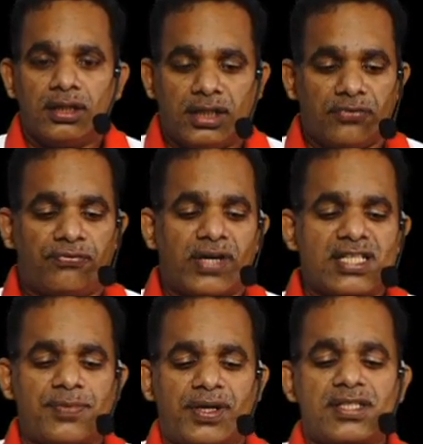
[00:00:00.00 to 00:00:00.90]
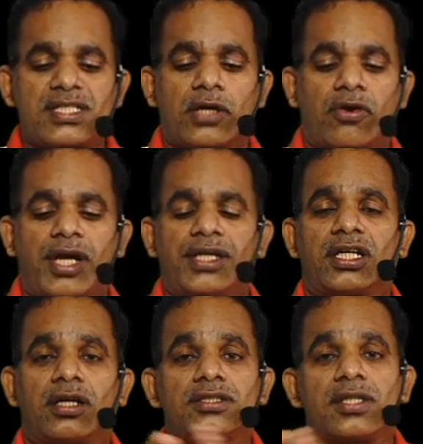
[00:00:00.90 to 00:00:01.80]
difference between zero rated
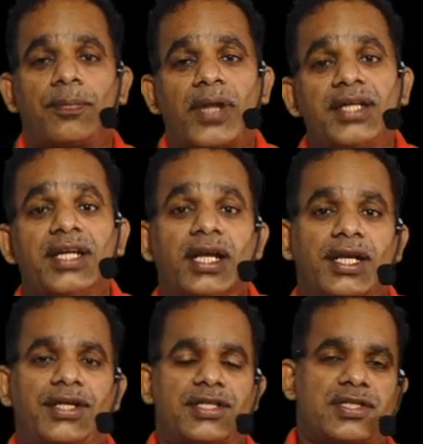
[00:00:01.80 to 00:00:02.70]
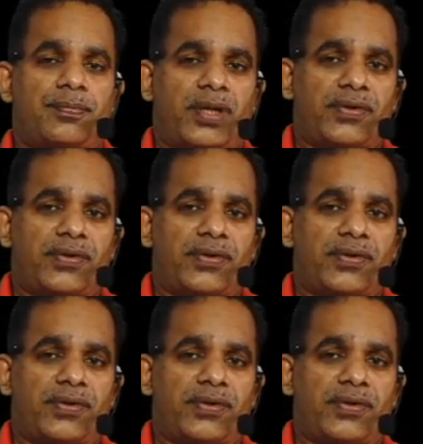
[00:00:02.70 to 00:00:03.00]
supply and nil rated supply.